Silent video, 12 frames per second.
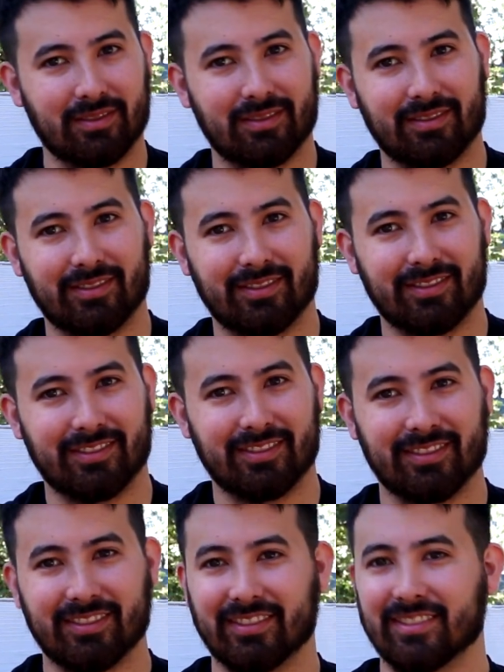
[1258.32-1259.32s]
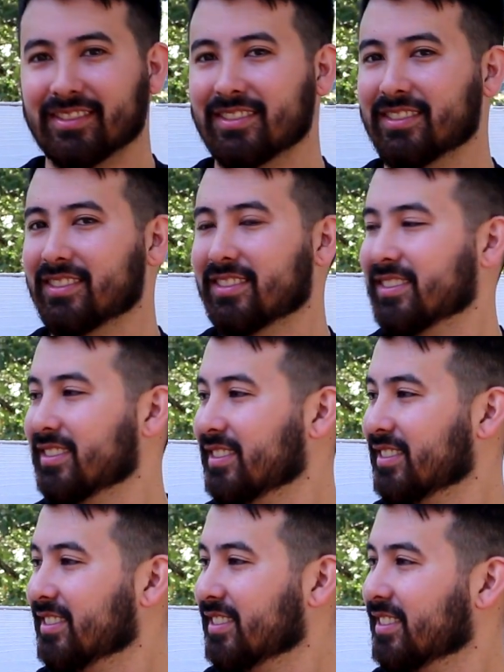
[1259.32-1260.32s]

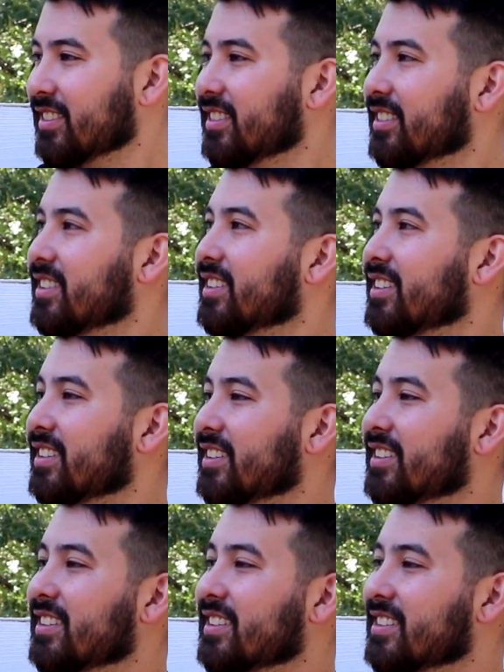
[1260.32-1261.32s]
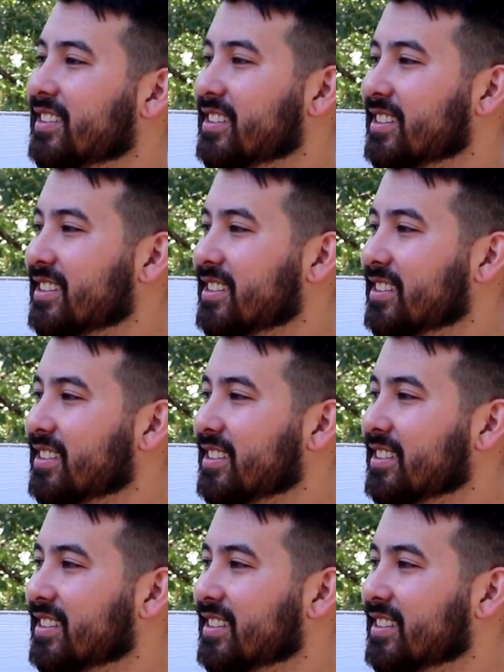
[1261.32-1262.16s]
(silent)